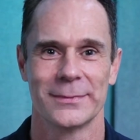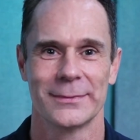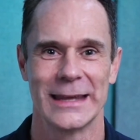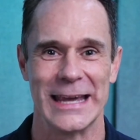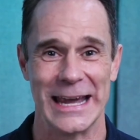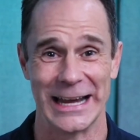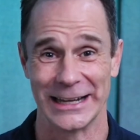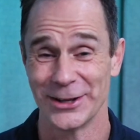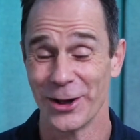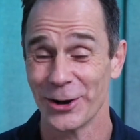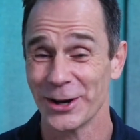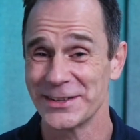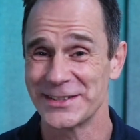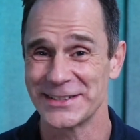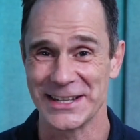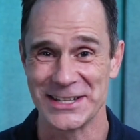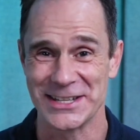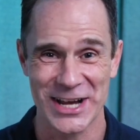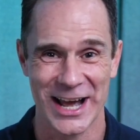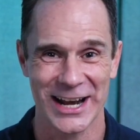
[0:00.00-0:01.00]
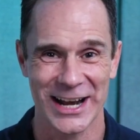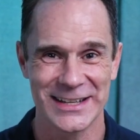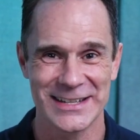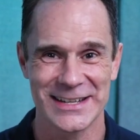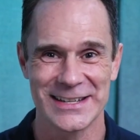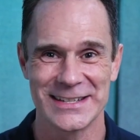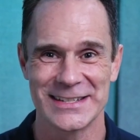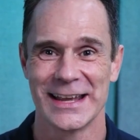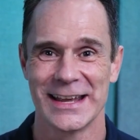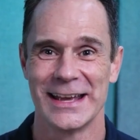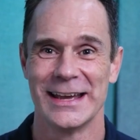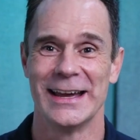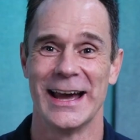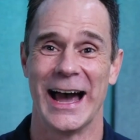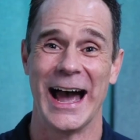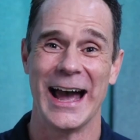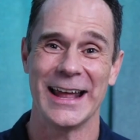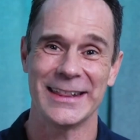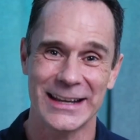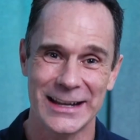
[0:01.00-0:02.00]
He acknowledged the challenges
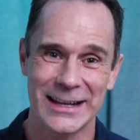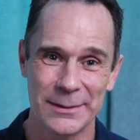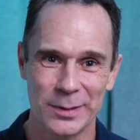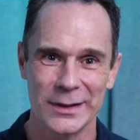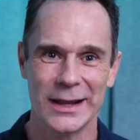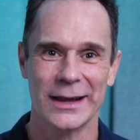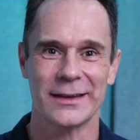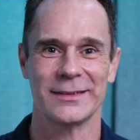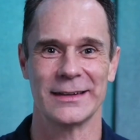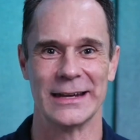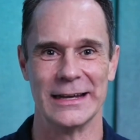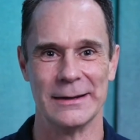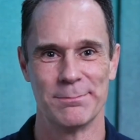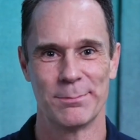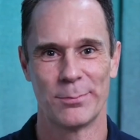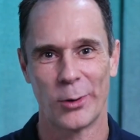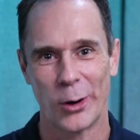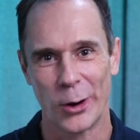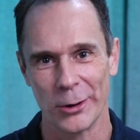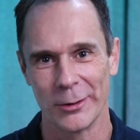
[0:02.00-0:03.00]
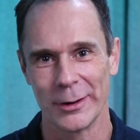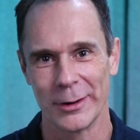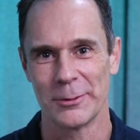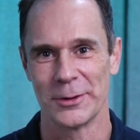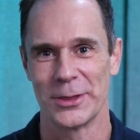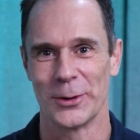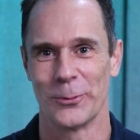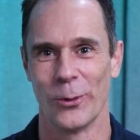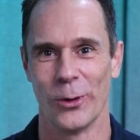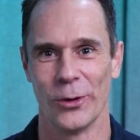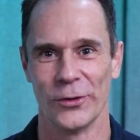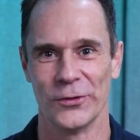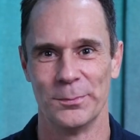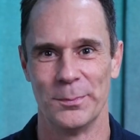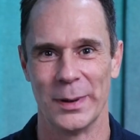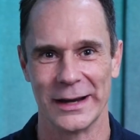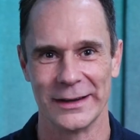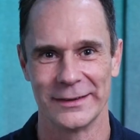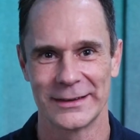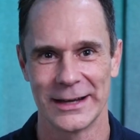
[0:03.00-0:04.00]
and the complexity partnering with the world's
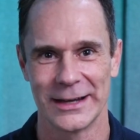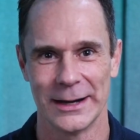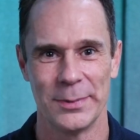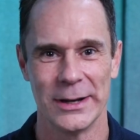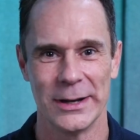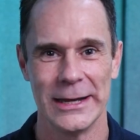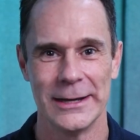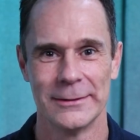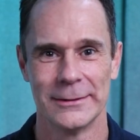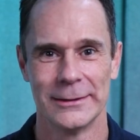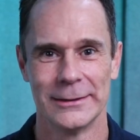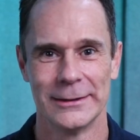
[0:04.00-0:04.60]
biggest company.